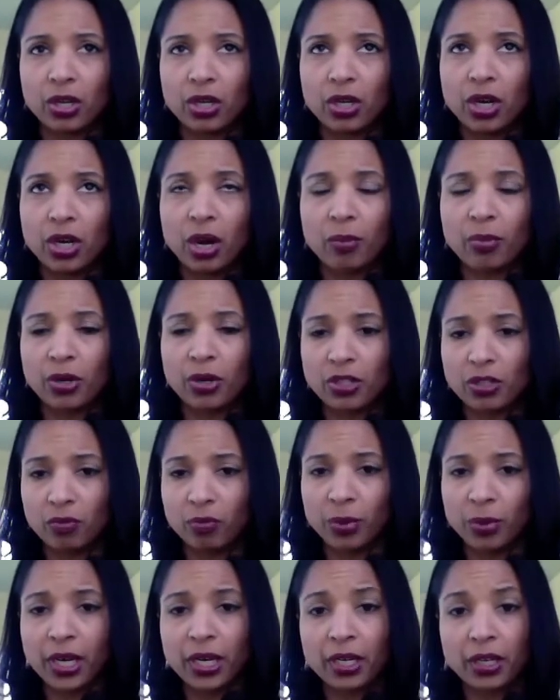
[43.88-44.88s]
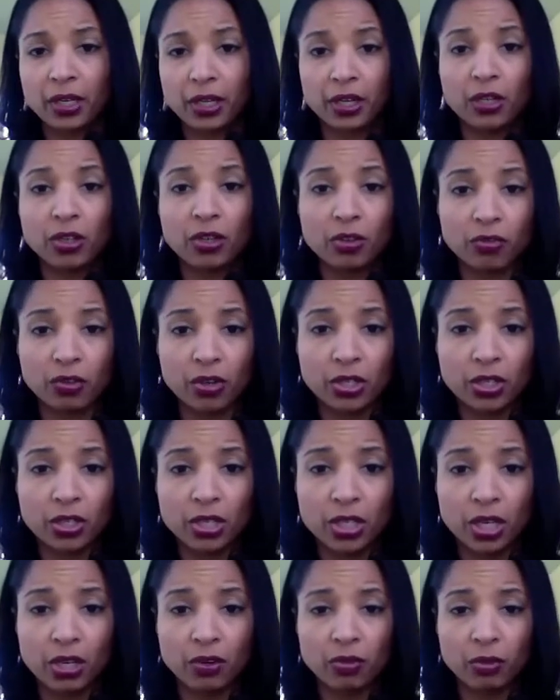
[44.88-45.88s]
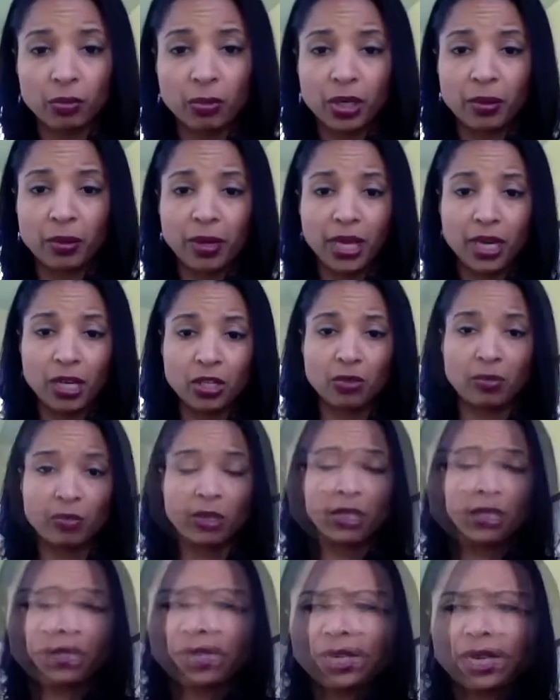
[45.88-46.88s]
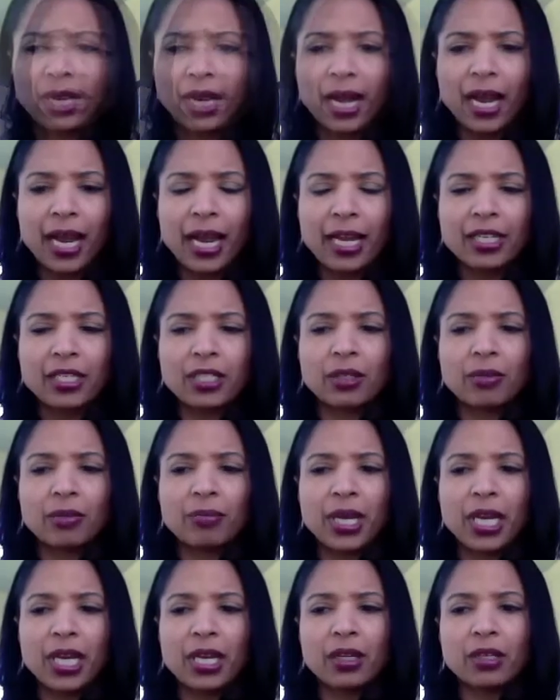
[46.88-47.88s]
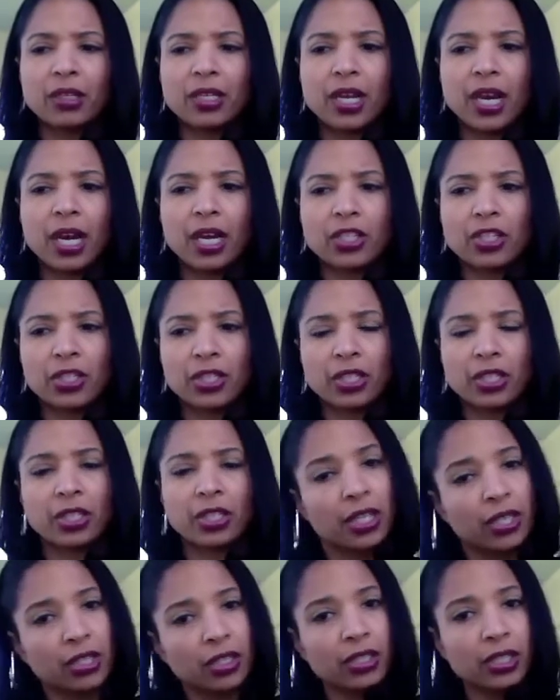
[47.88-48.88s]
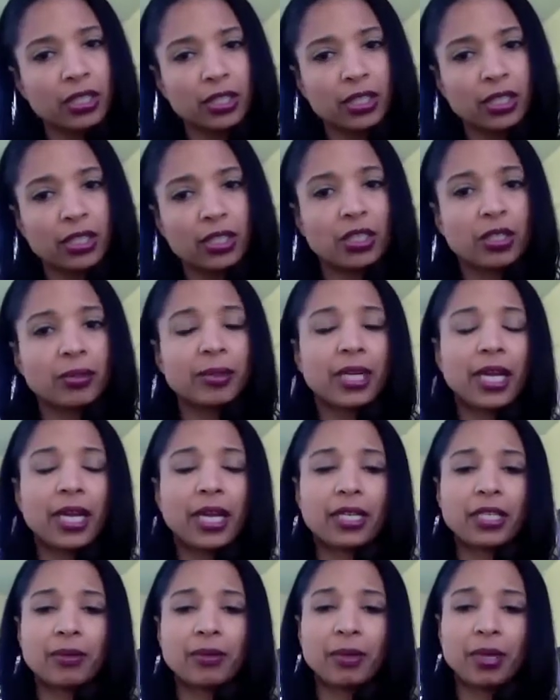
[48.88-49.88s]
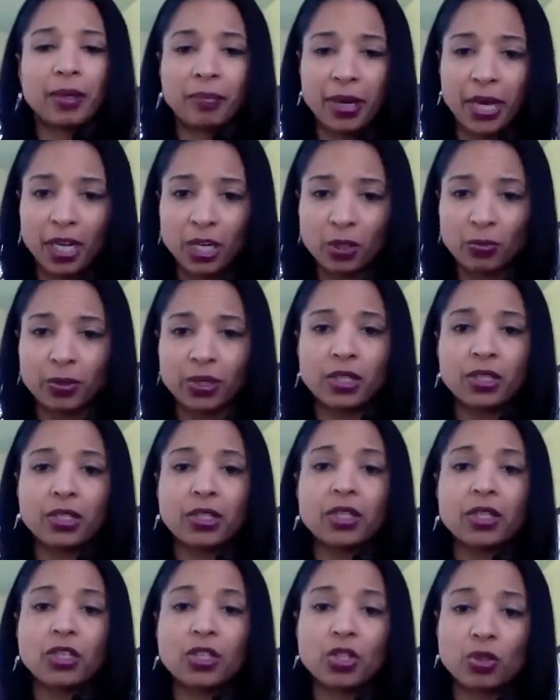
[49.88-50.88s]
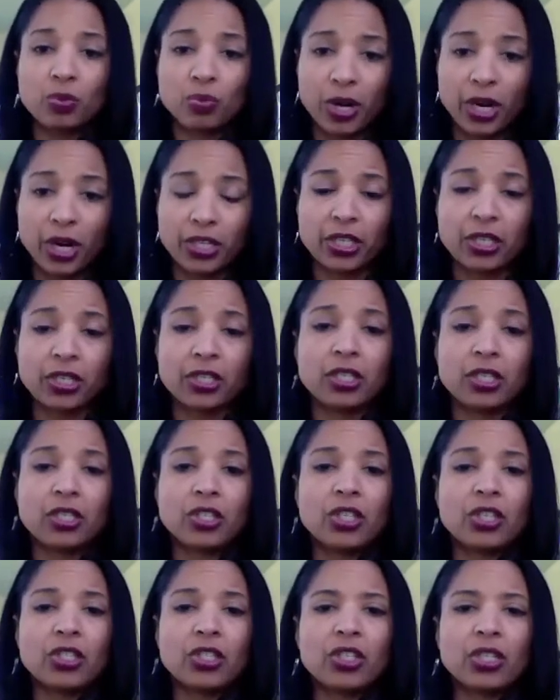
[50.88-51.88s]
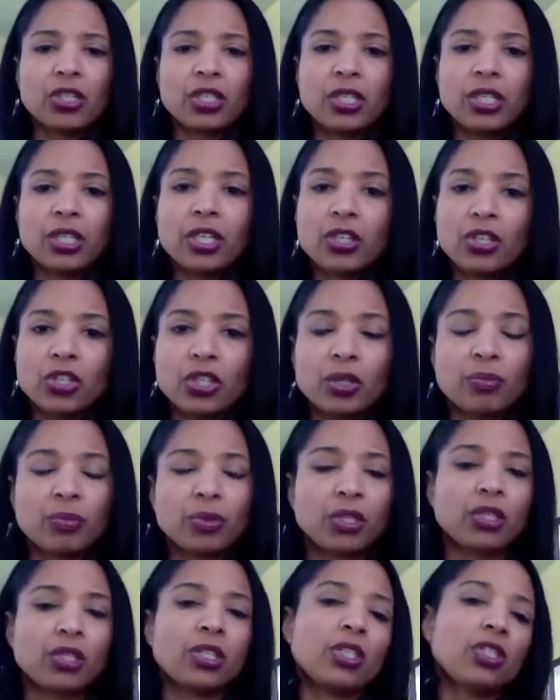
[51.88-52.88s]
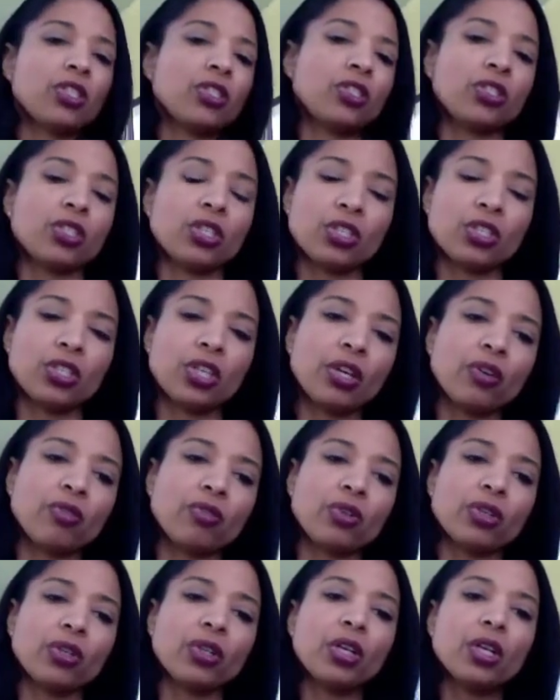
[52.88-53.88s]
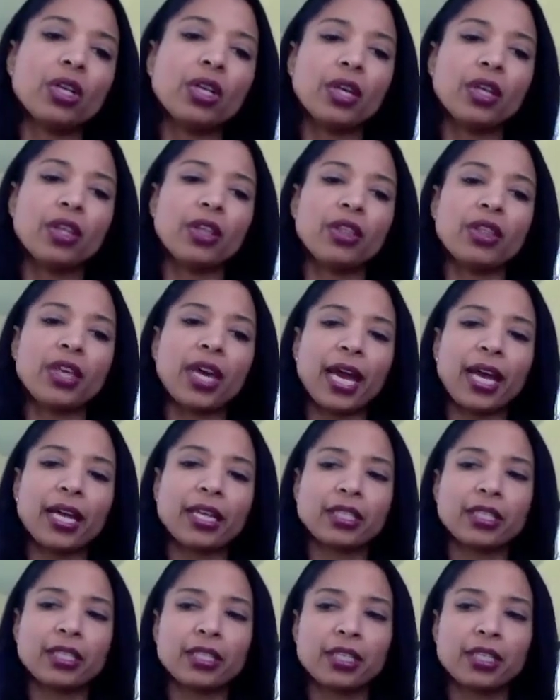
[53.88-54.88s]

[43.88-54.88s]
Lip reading: Comprehensive Pain Clinic, University Center for Pain Management. I had to make not just clinical decisions, but I had to make management decisions, process decisions, leadership decisions in general that